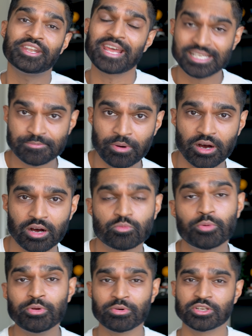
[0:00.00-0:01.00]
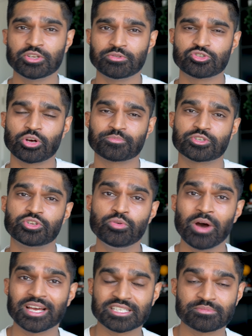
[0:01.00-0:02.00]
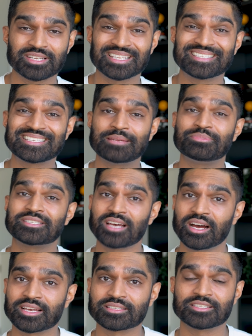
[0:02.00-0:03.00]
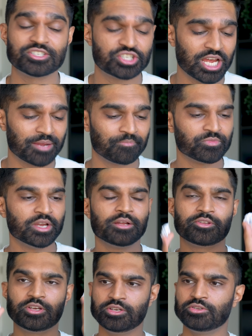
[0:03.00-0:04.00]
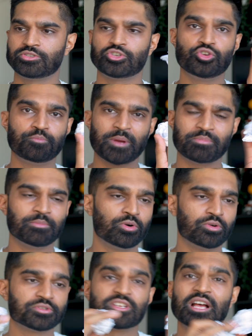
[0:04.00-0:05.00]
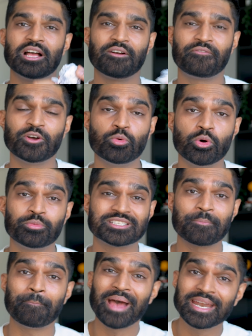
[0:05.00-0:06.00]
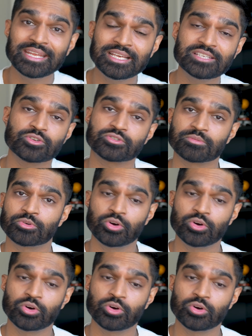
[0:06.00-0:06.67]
the next part, what we want to do is drop two items of the same size and shape. You can use two paper balls, fill one with some pennies or some